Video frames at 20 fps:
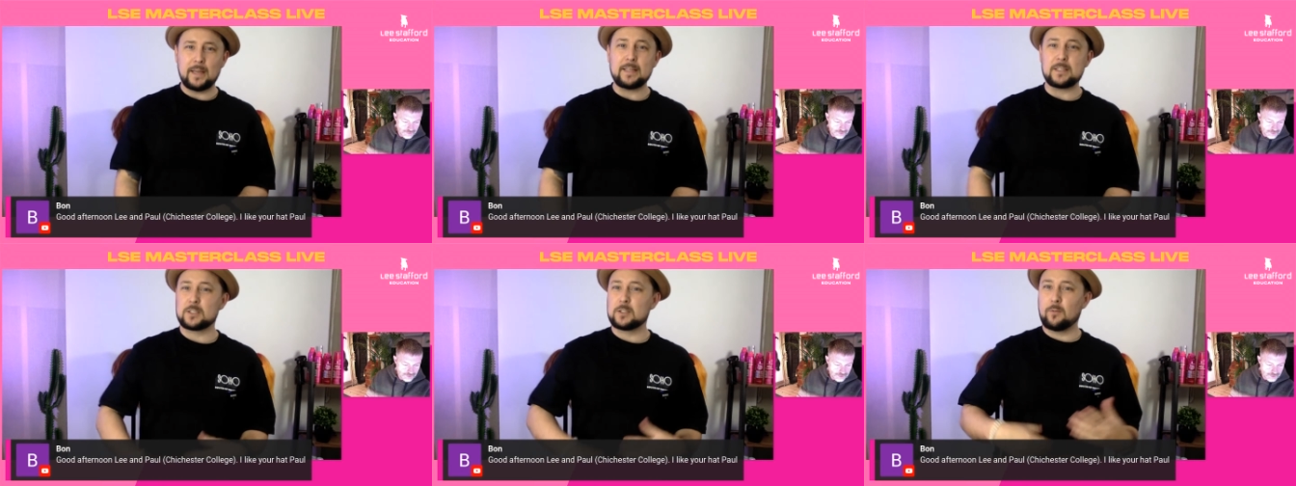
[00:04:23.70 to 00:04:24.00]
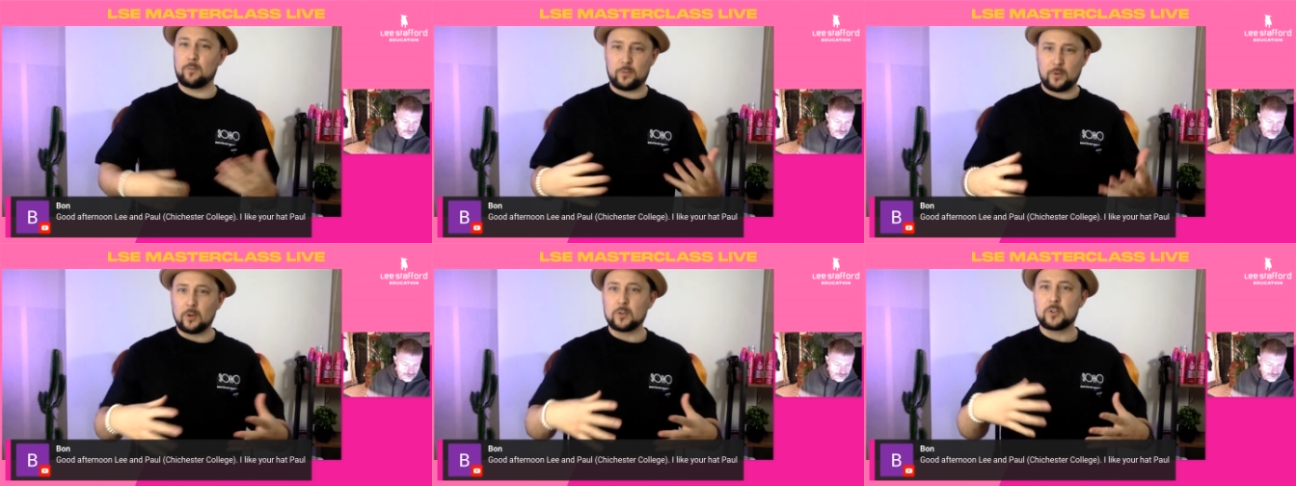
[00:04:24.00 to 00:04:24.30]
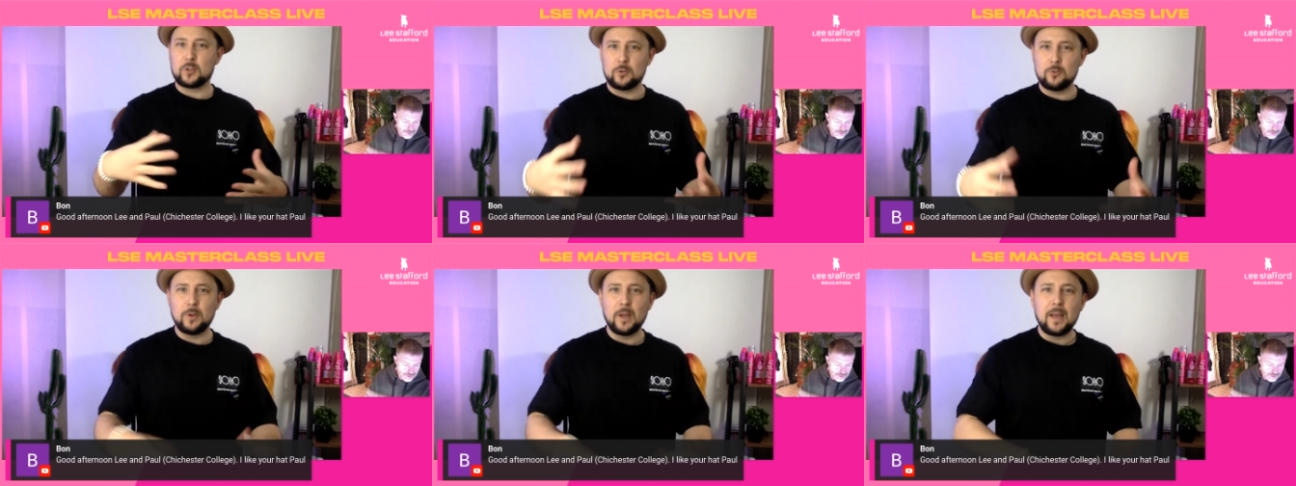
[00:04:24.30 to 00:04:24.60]
it's something I
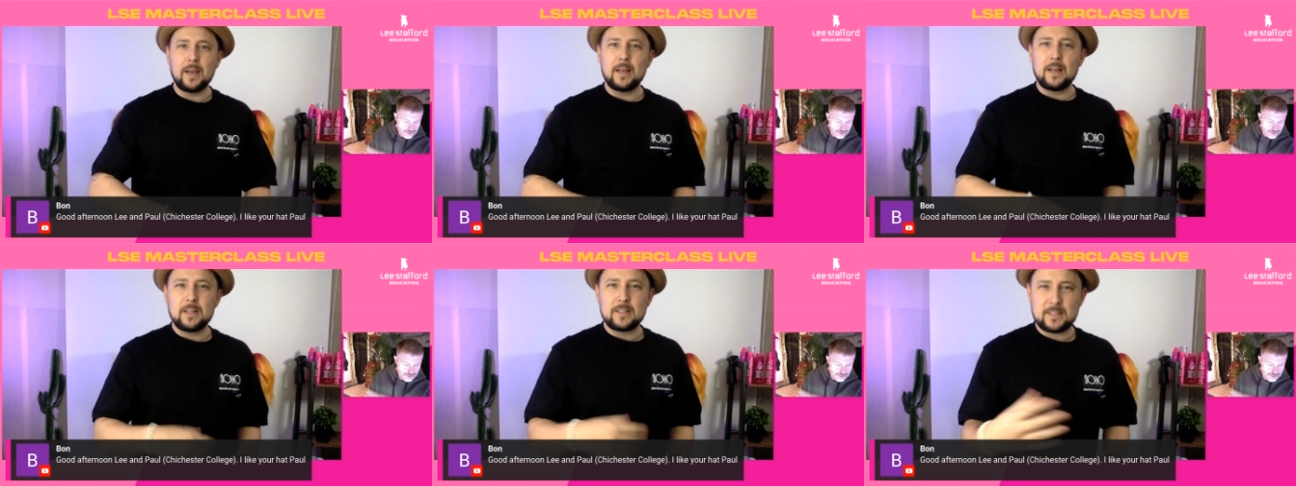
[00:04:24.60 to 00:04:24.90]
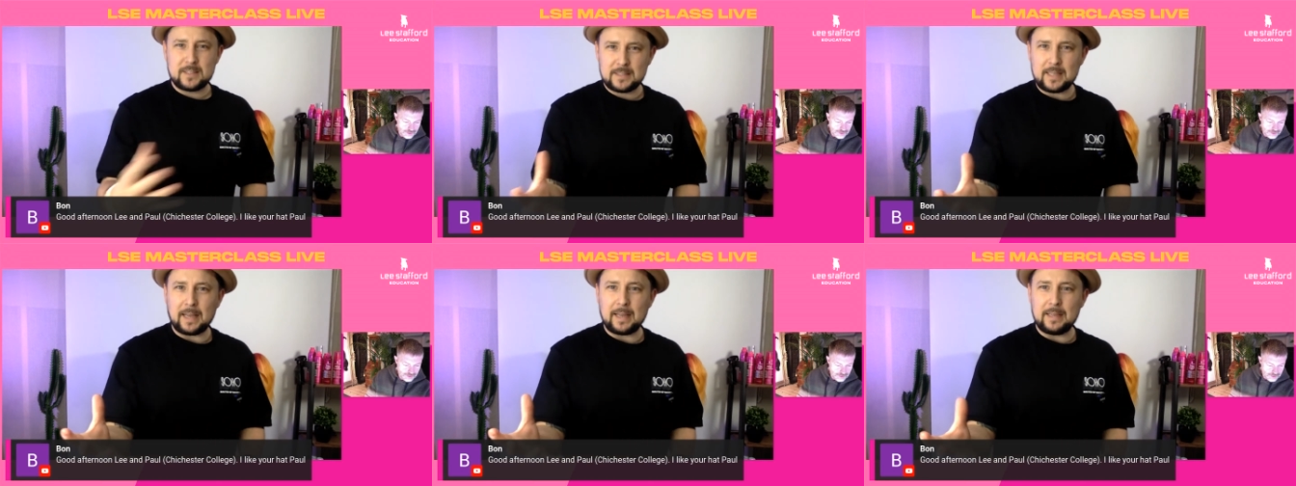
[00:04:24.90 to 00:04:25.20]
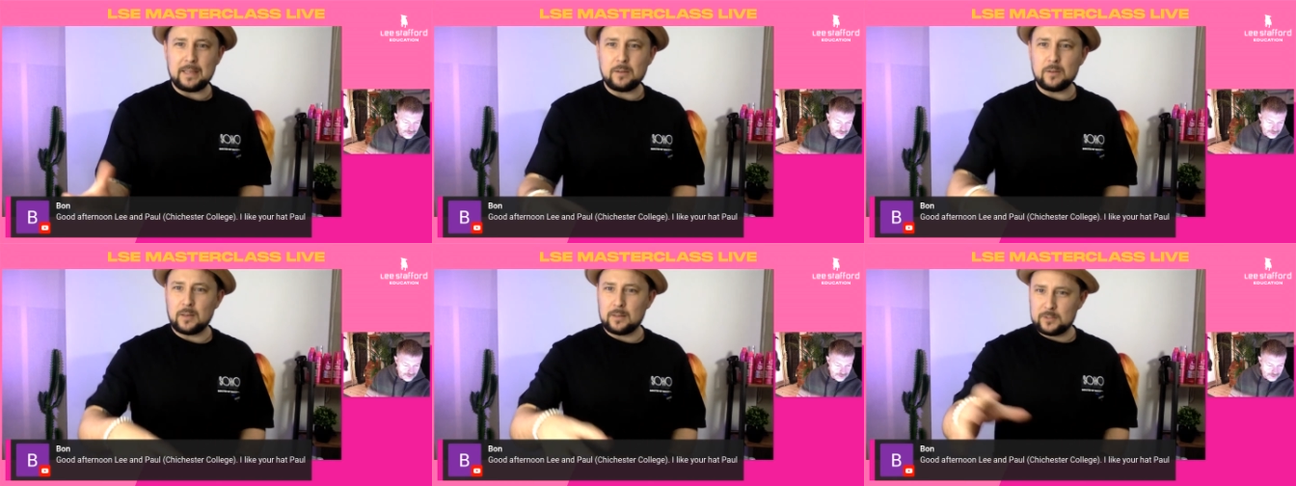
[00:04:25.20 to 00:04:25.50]
do
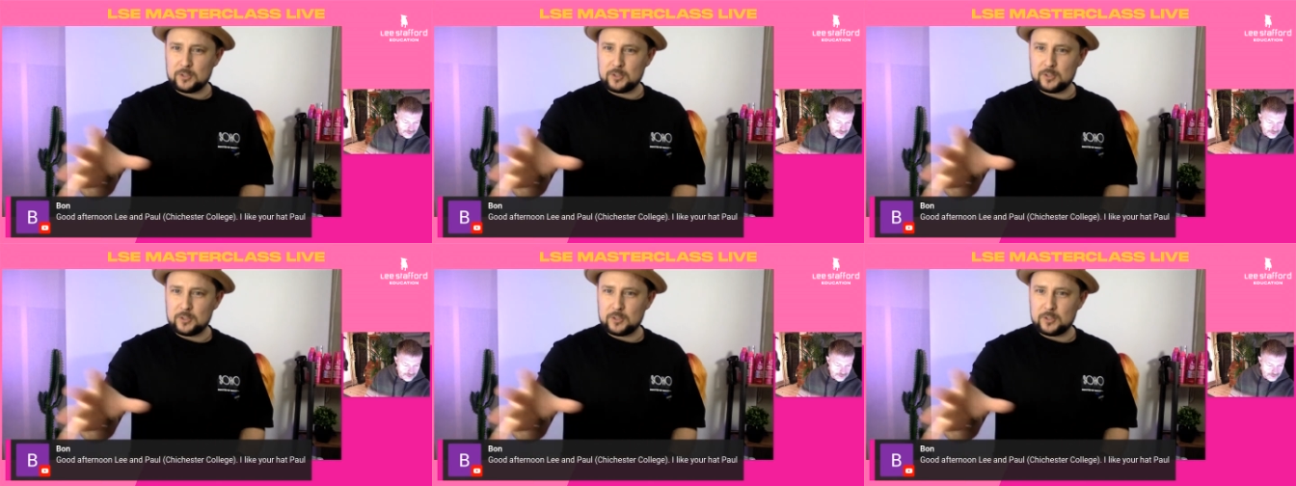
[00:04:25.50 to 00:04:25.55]
say.